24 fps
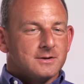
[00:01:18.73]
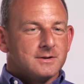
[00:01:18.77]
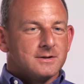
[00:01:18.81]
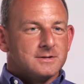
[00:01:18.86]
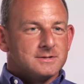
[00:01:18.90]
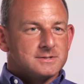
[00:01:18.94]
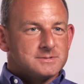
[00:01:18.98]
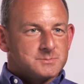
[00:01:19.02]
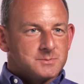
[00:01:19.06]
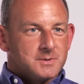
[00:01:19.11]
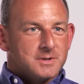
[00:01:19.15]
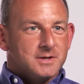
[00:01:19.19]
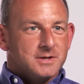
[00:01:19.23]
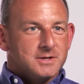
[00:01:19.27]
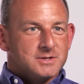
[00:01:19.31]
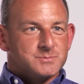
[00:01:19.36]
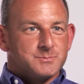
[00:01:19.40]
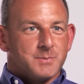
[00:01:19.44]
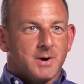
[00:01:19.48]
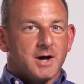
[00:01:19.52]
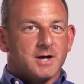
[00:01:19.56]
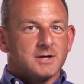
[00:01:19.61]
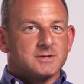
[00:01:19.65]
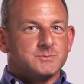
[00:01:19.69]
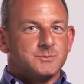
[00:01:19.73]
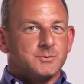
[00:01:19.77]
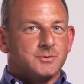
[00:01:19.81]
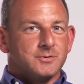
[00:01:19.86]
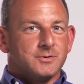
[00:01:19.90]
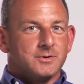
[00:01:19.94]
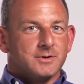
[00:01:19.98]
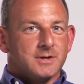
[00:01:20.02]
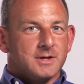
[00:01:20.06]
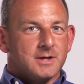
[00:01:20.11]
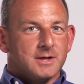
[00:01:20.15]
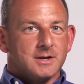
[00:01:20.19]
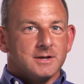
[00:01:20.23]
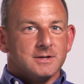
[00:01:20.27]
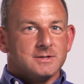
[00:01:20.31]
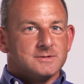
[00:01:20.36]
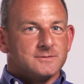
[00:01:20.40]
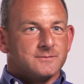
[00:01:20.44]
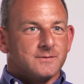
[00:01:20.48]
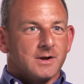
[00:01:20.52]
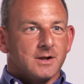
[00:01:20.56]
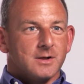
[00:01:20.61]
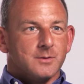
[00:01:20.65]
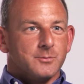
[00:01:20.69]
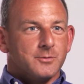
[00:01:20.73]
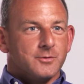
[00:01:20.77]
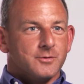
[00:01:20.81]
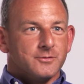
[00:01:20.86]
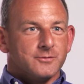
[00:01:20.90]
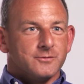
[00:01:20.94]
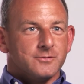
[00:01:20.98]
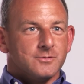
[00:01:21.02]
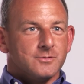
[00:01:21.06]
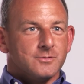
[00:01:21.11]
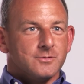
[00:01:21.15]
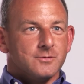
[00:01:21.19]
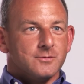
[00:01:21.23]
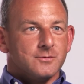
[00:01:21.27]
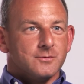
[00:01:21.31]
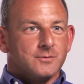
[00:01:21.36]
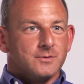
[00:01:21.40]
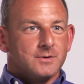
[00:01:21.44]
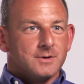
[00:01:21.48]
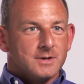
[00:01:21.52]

is possible and is available to